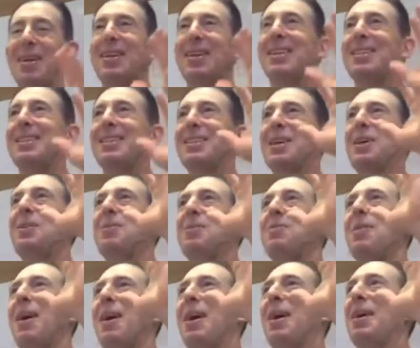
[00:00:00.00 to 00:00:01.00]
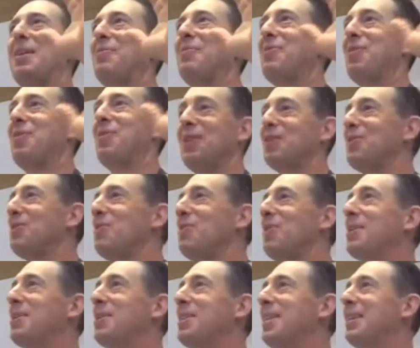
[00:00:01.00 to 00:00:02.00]
For those of you
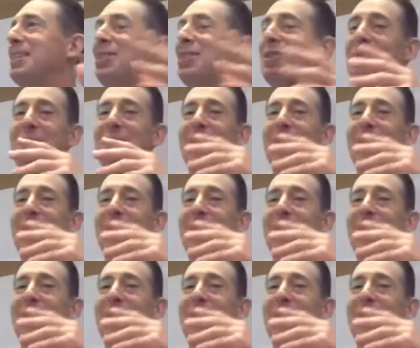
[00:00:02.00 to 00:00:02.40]
watching on Zoom,